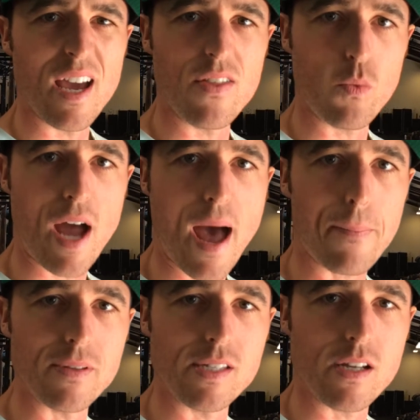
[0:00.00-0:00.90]
and then what
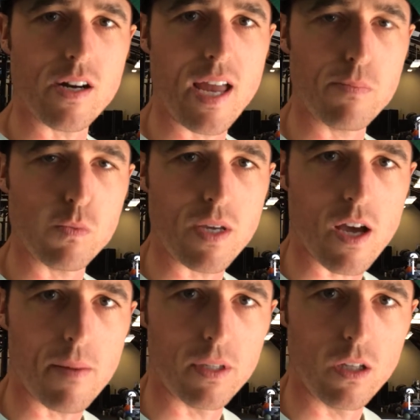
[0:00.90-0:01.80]
happens is that our hips
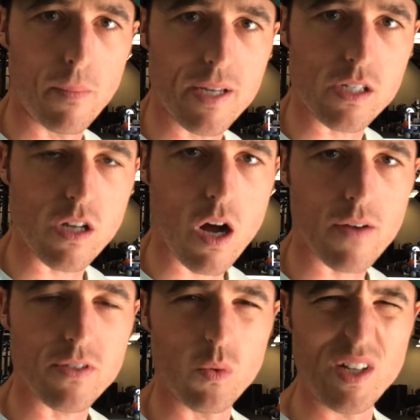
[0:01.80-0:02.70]
become a little bit
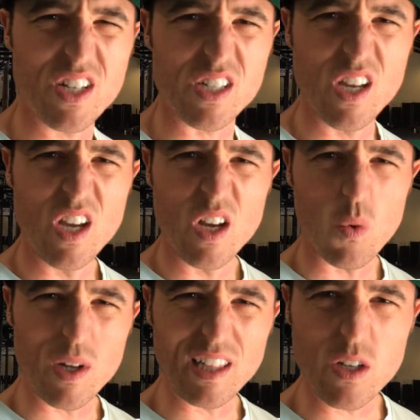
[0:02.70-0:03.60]
soft and
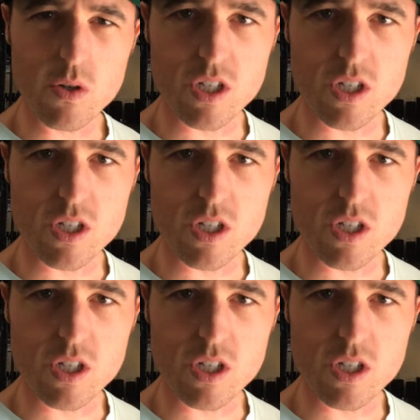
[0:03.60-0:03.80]
we lose